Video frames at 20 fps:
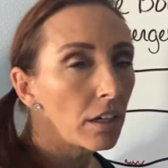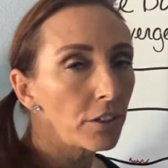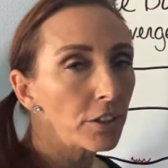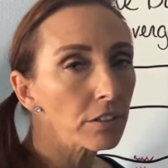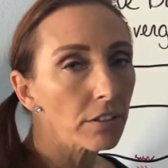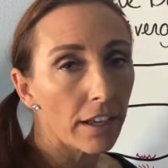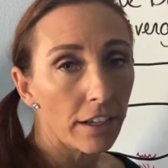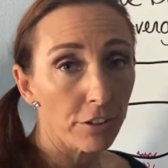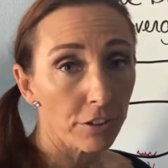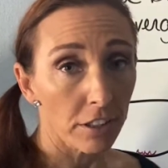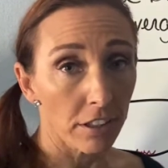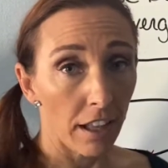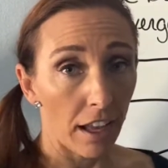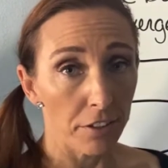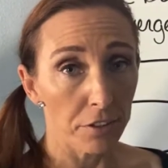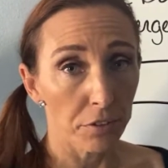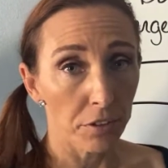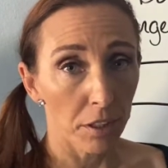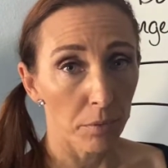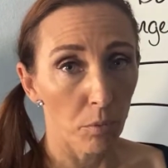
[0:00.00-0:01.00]
Your lecture
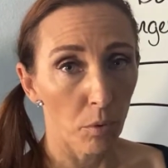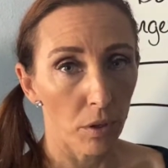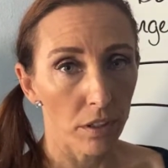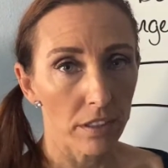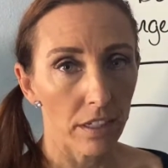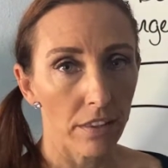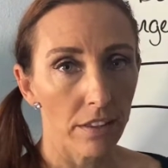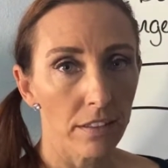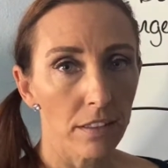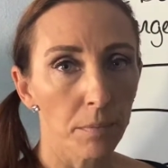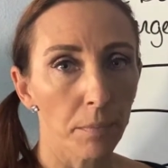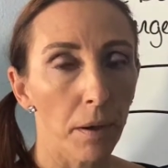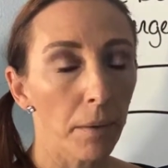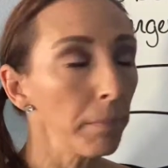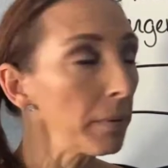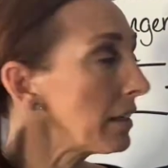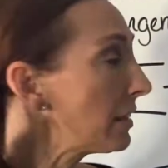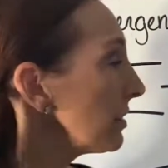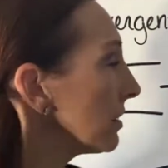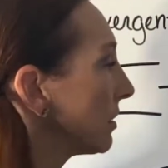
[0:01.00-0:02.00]
class will get more into this, but
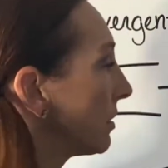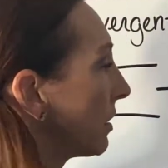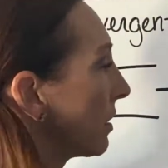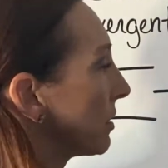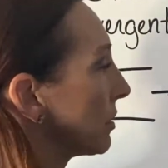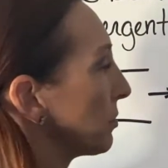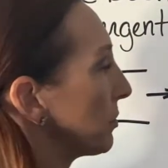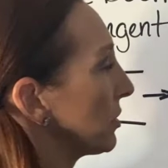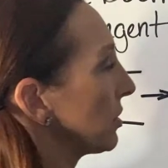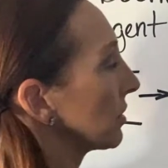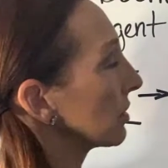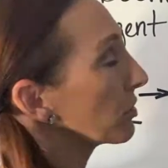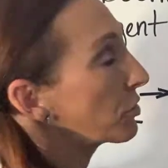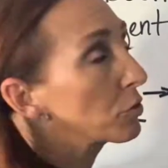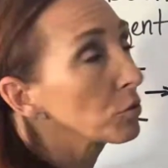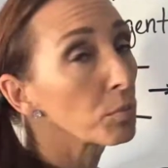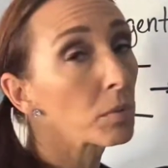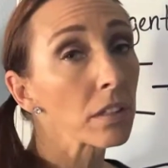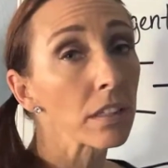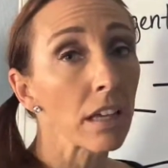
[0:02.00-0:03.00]
basically this material
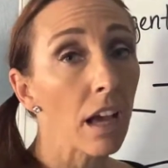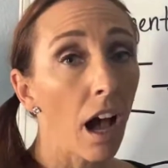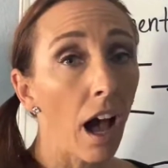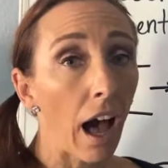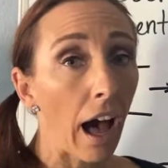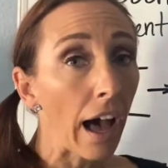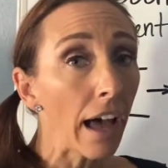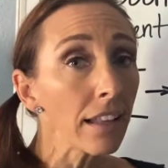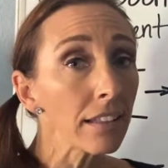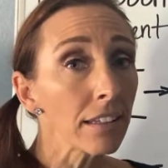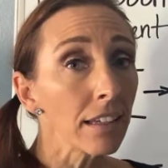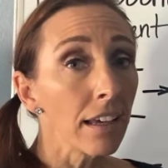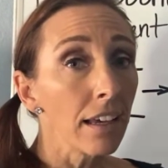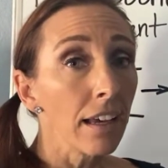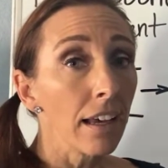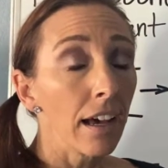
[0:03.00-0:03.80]
is really hot.